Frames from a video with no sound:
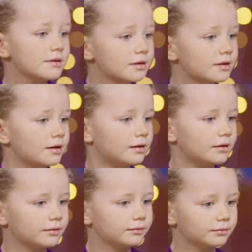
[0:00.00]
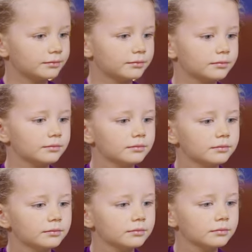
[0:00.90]

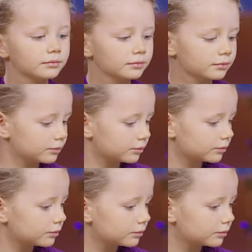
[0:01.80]
[no speech]